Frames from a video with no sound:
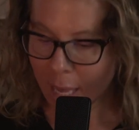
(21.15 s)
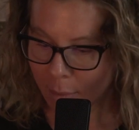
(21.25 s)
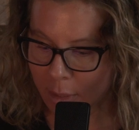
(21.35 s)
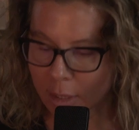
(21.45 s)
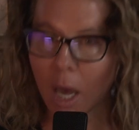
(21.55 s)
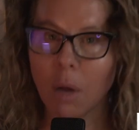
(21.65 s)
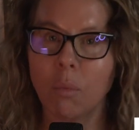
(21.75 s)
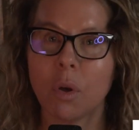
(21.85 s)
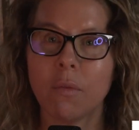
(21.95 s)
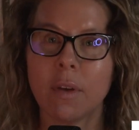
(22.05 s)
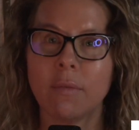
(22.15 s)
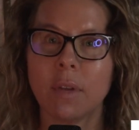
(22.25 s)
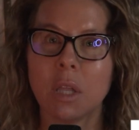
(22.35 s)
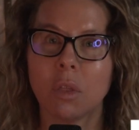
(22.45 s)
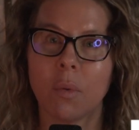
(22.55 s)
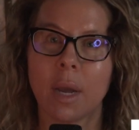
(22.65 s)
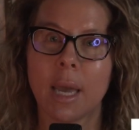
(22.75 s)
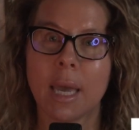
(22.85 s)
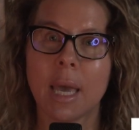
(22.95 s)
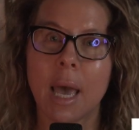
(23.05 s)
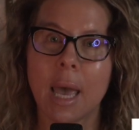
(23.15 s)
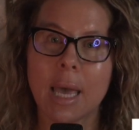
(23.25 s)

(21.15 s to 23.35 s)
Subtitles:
Amazon Route 53